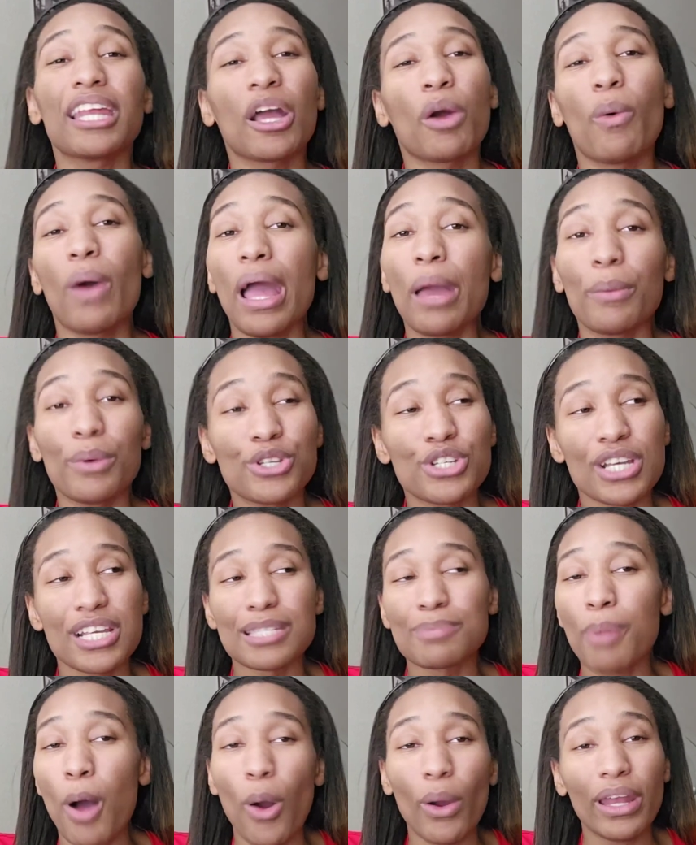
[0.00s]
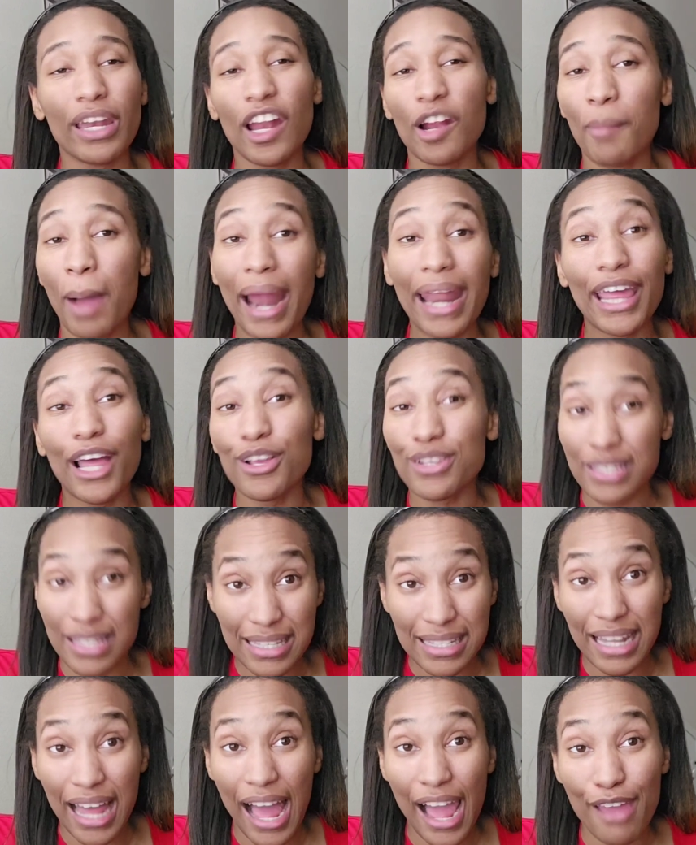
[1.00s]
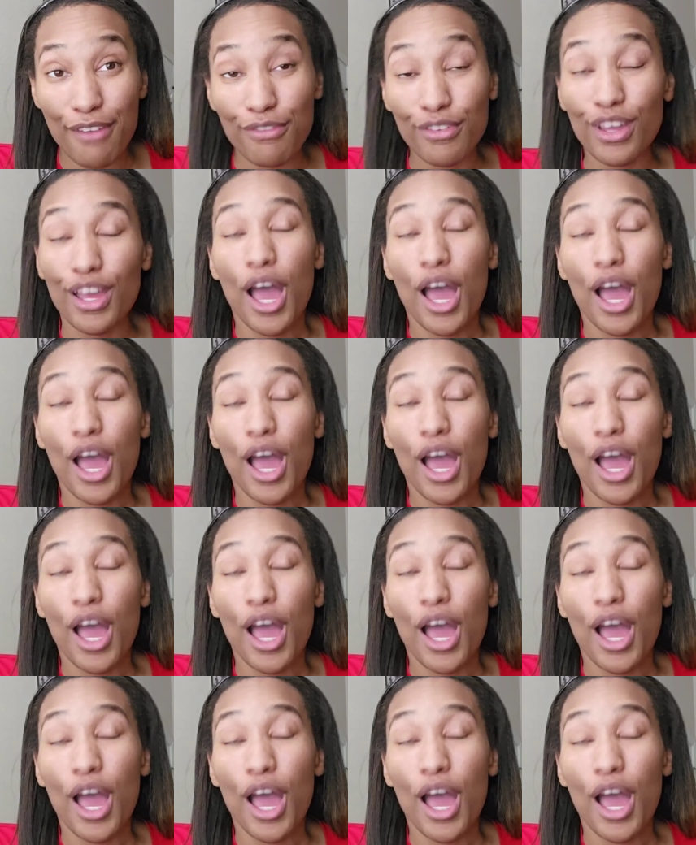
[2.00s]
away with just poking everybody else's life.